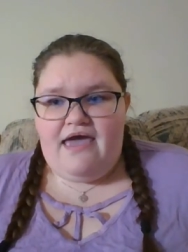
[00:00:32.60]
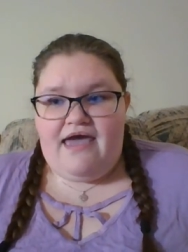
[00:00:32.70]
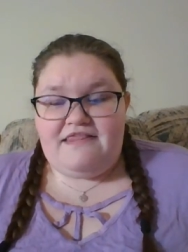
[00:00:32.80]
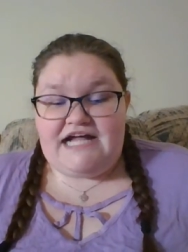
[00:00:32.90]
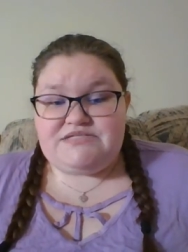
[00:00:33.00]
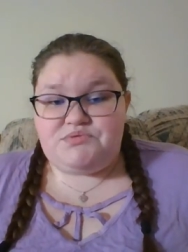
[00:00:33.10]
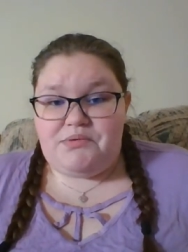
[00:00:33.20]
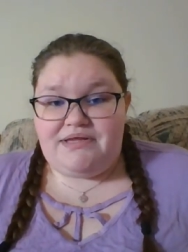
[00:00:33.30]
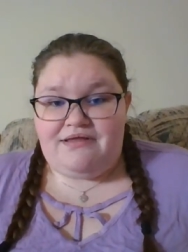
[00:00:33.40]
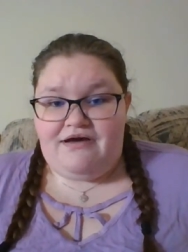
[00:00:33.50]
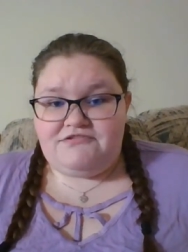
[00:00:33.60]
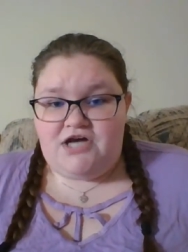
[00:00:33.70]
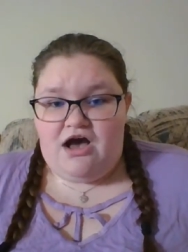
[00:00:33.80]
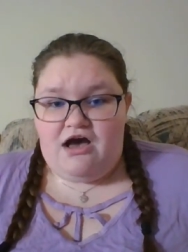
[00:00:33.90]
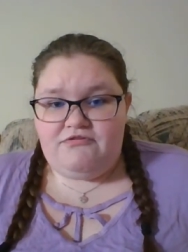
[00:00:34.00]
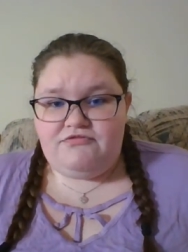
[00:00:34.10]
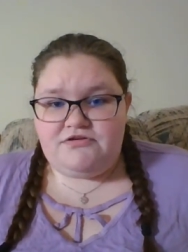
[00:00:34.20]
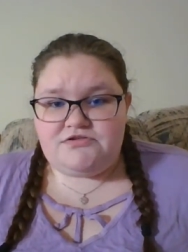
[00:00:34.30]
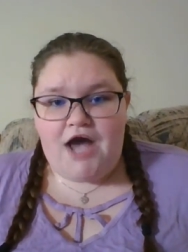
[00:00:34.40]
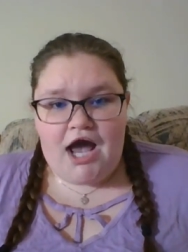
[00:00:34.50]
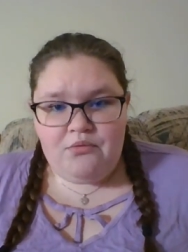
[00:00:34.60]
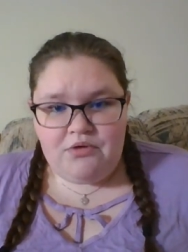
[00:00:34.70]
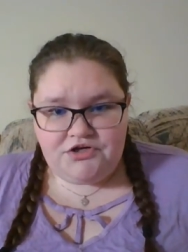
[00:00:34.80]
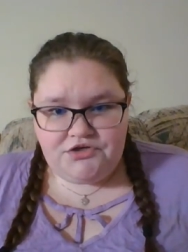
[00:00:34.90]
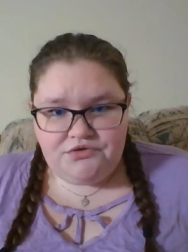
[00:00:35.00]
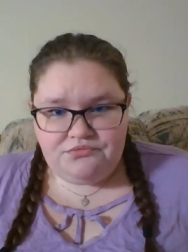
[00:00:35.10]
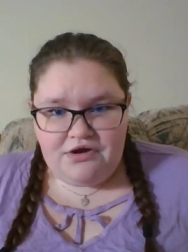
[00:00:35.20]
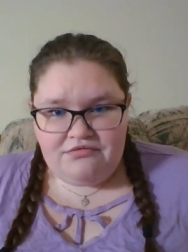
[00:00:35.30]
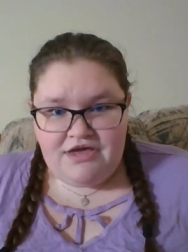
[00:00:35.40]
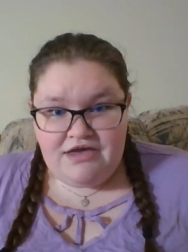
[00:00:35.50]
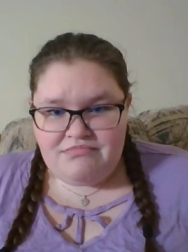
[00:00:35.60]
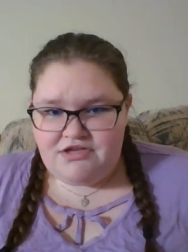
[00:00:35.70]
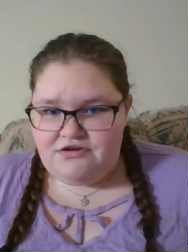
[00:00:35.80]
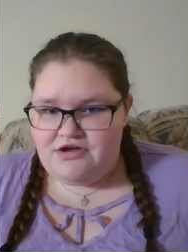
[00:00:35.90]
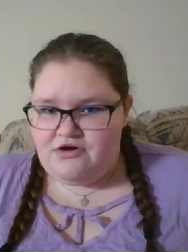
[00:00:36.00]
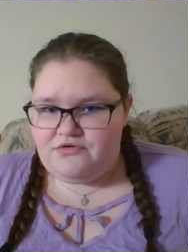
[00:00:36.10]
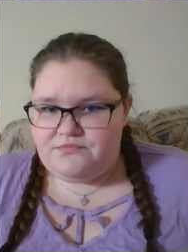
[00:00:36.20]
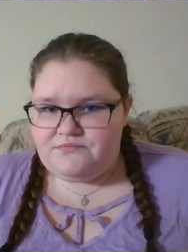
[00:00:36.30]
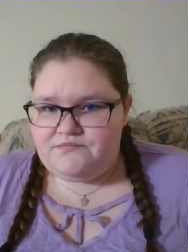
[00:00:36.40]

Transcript: and that's where we left off. So I wonder who wrote him the note.